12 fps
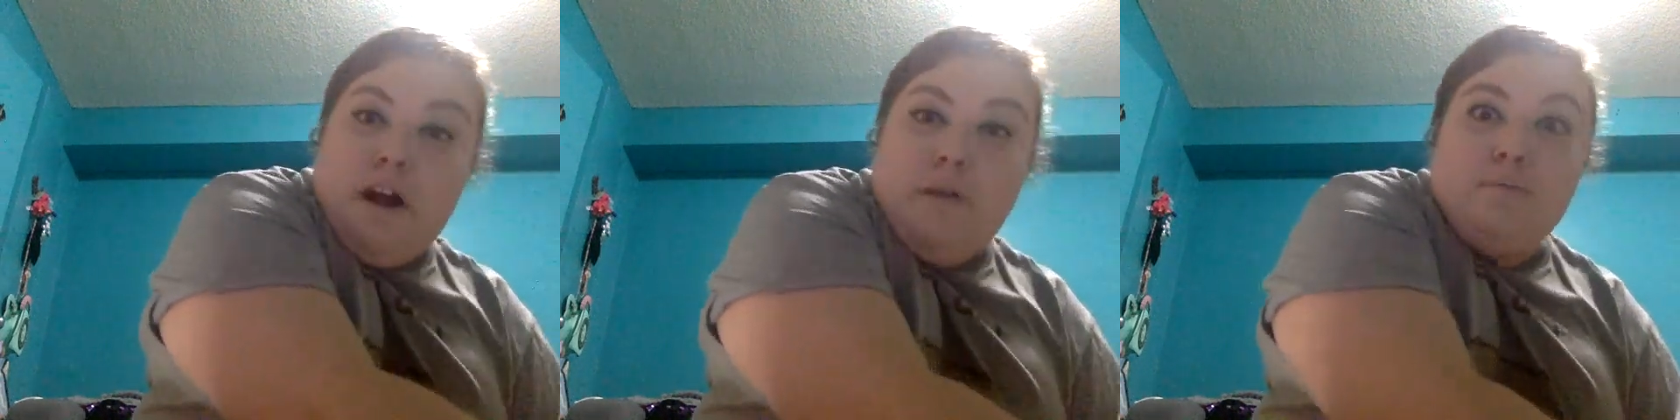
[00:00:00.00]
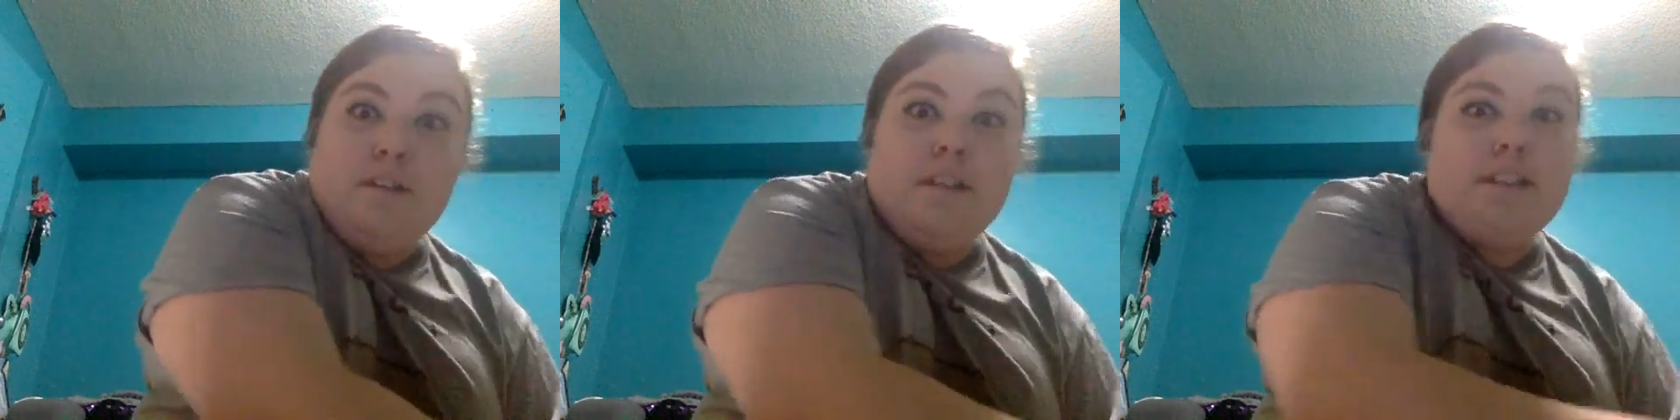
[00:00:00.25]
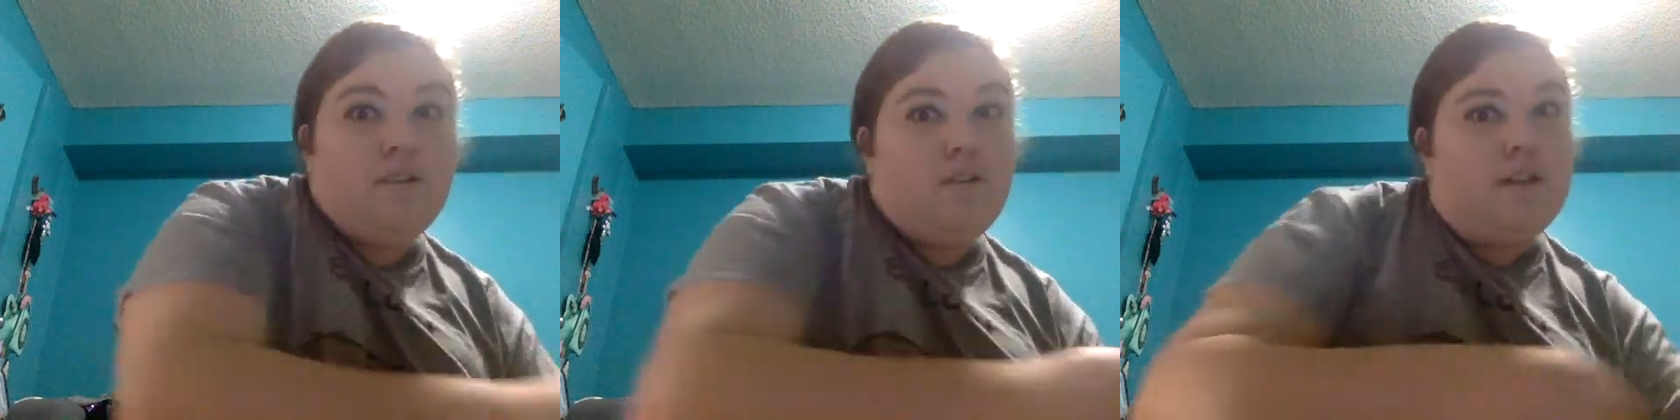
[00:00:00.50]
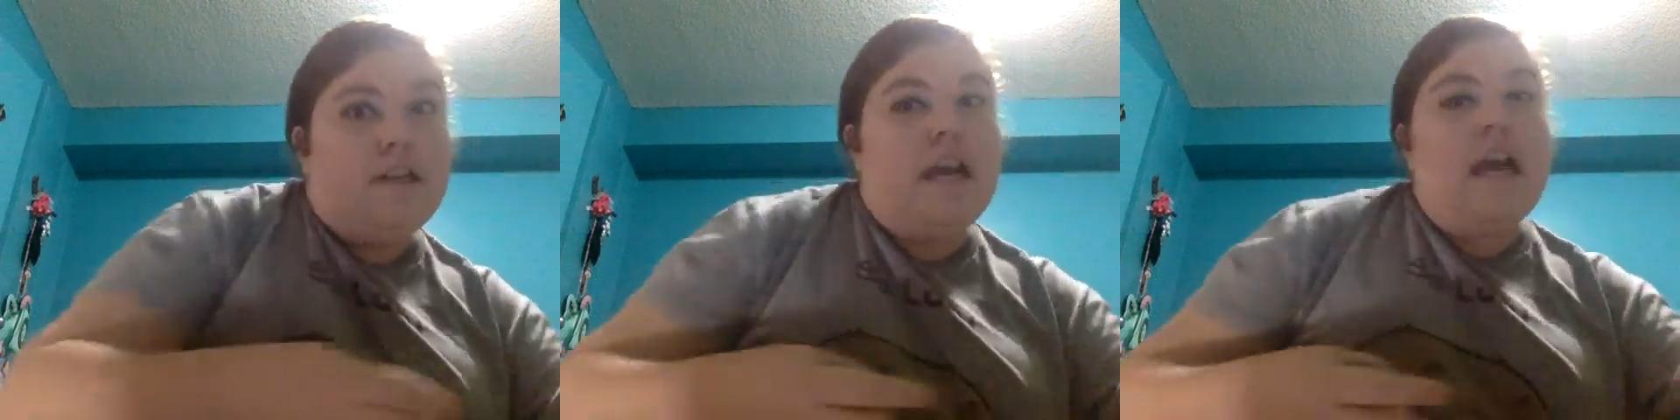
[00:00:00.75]
or
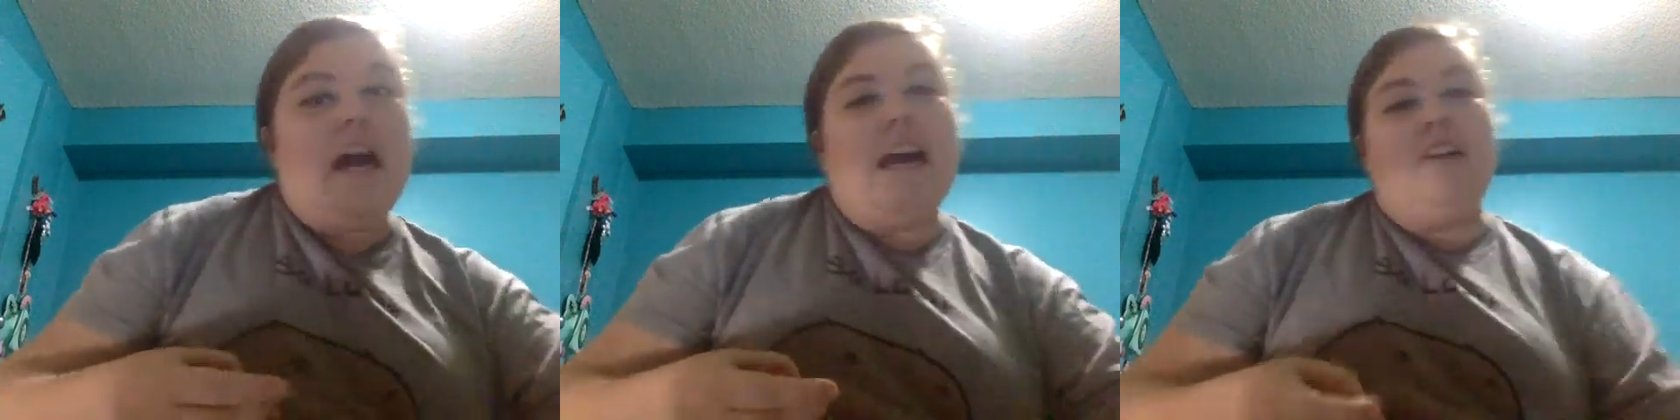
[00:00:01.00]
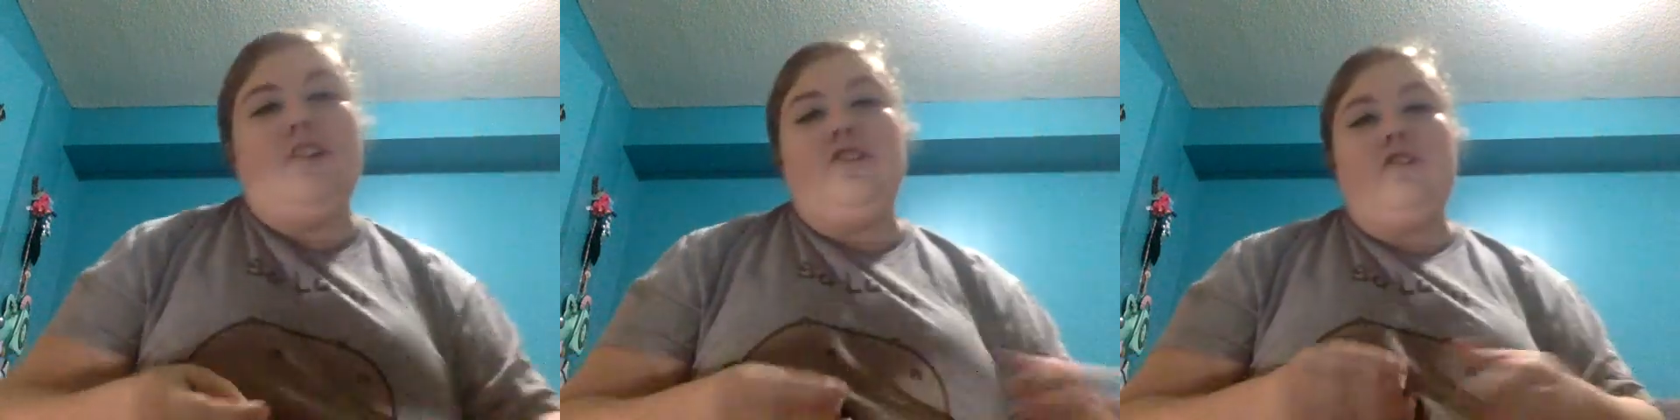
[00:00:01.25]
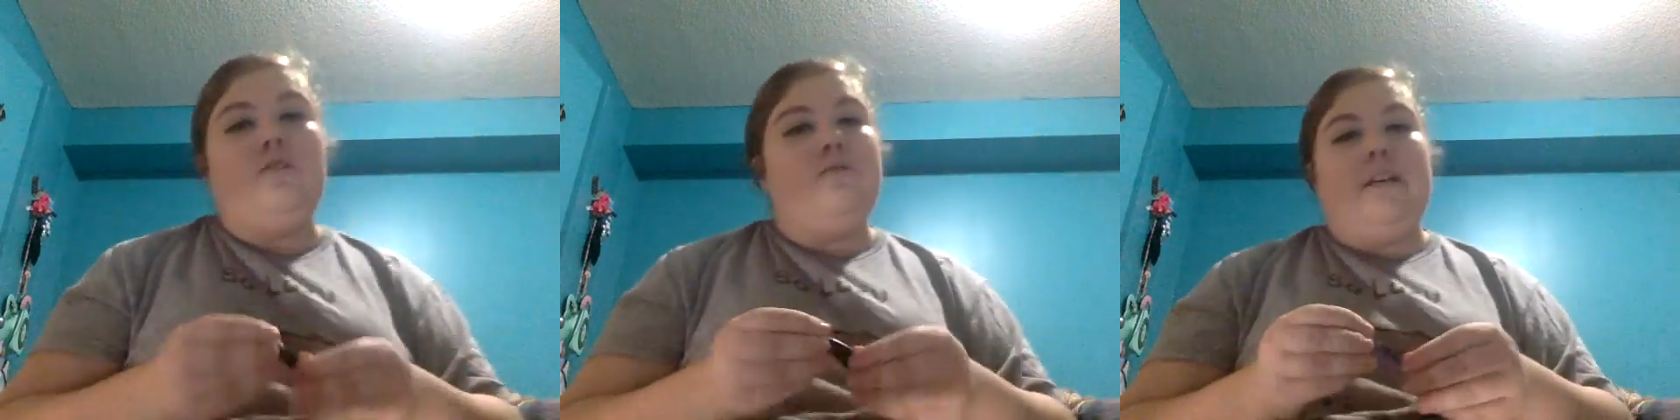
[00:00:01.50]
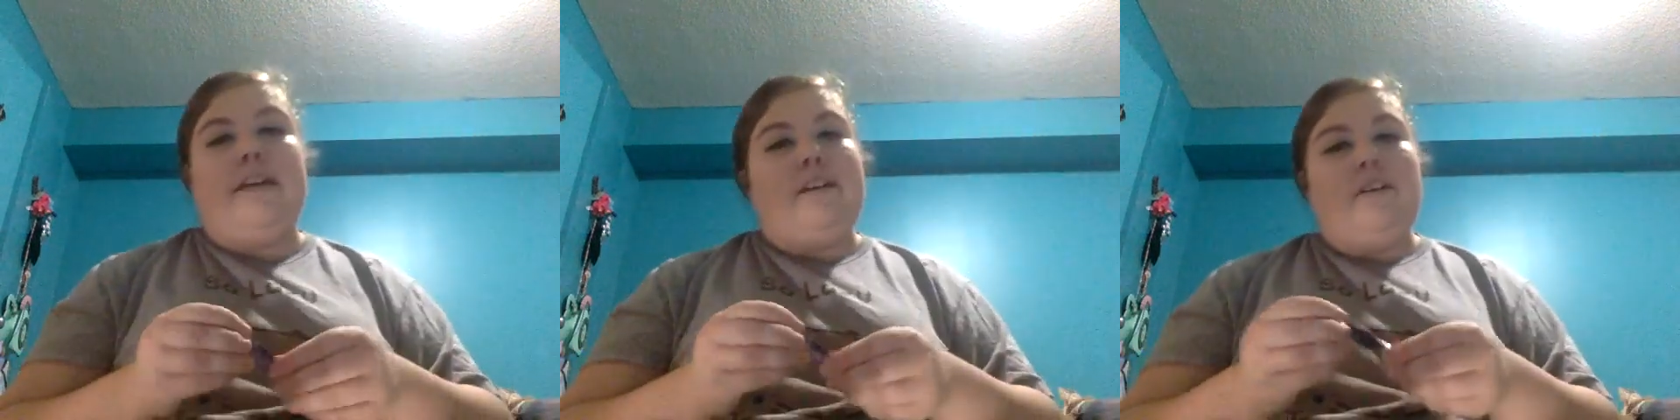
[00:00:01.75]
I just don't like it on
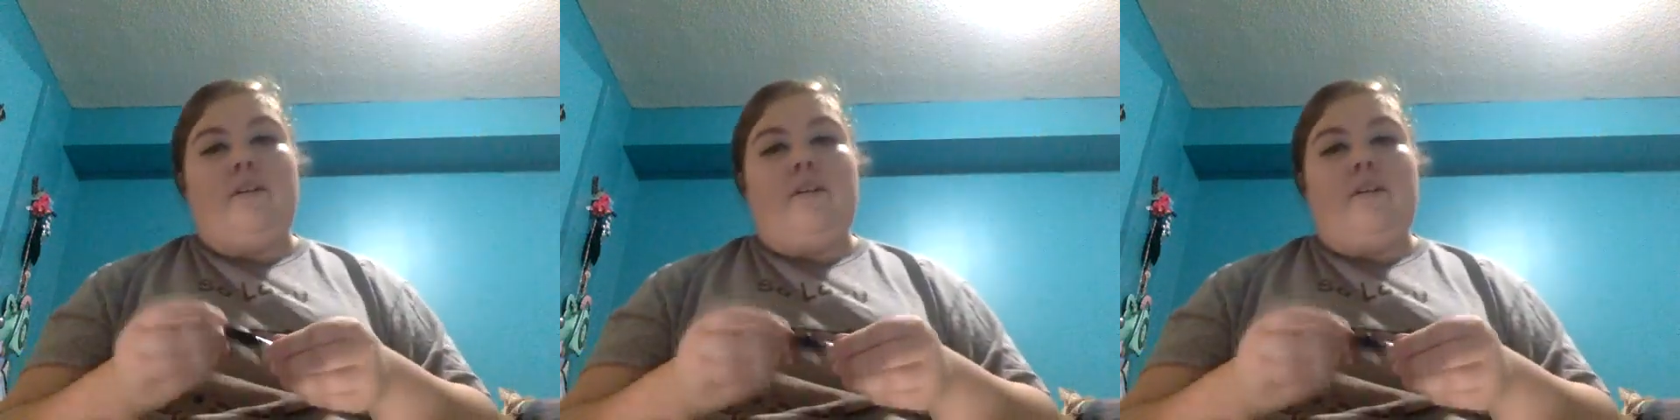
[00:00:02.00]
me.